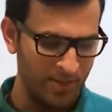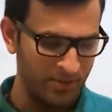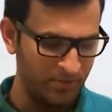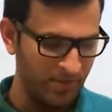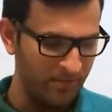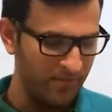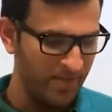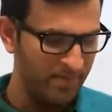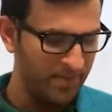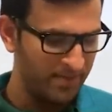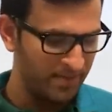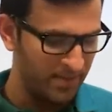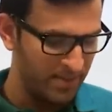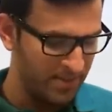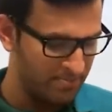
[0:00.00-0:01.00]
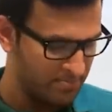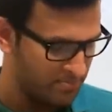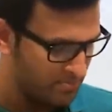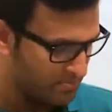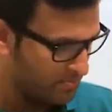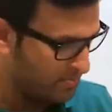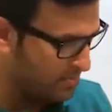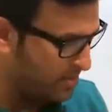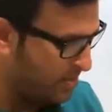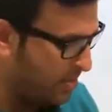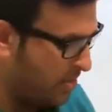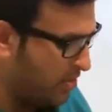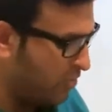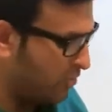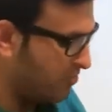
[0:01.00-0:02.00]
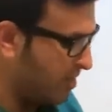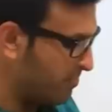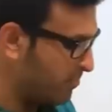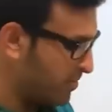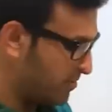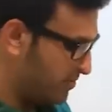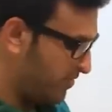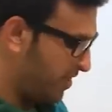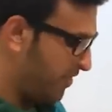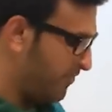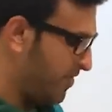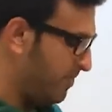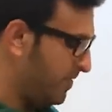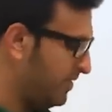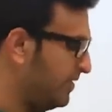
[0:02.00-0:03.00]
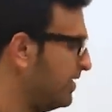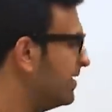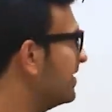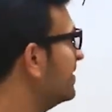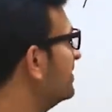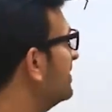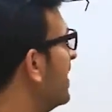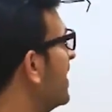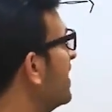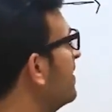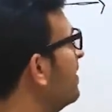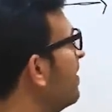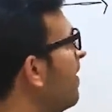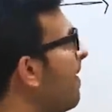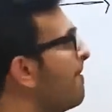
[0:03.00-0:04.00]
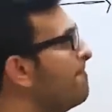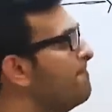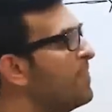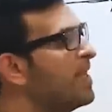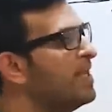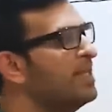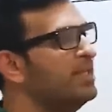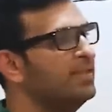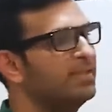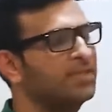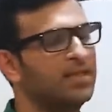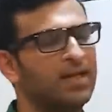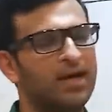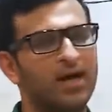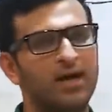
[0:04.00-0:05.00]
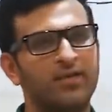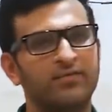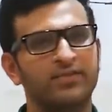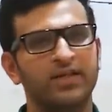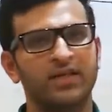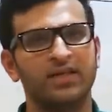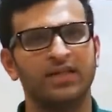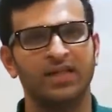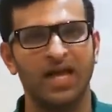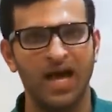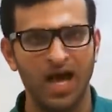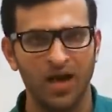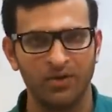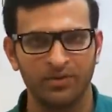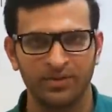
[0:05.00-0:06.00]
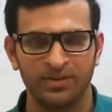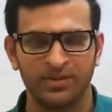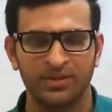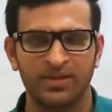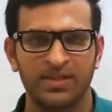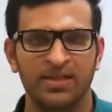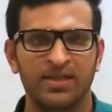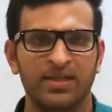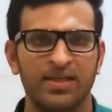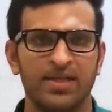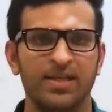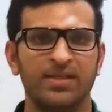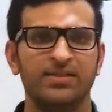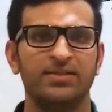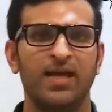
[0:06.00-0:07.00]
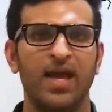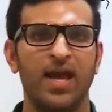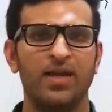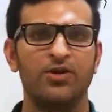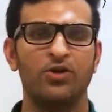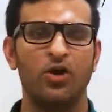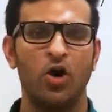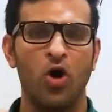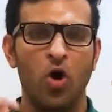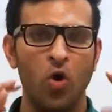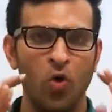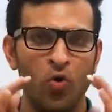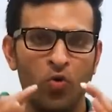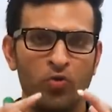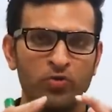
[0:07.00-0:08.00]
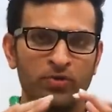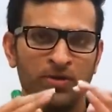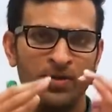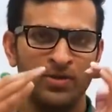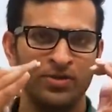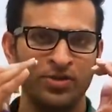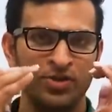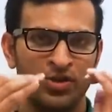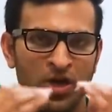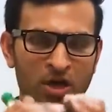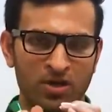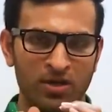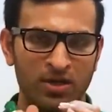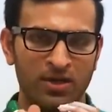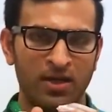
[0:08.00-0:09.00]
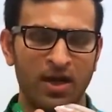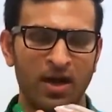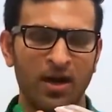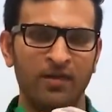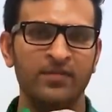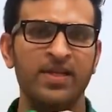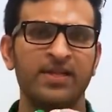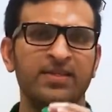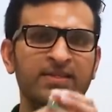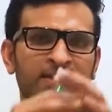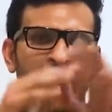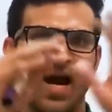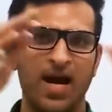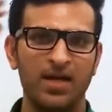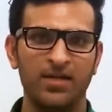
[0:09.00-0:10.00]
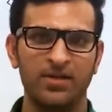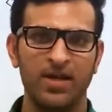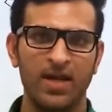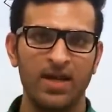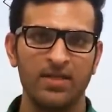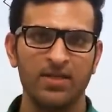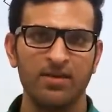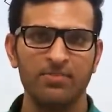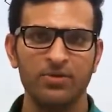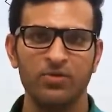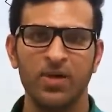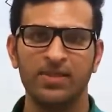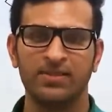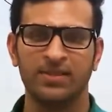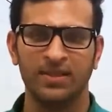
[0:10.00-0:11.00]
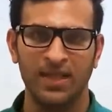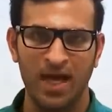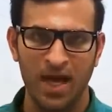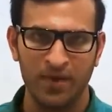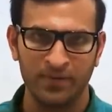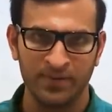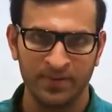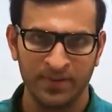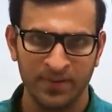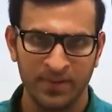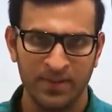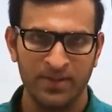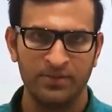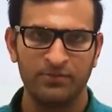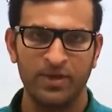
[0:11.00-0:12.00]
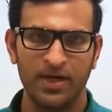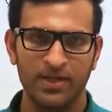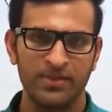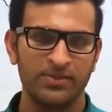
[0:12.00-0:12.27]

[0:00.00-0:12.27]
So a VPC, remember, a VPC is a piece of the cloud. It is your own chunk of the entire AWS cloud, right?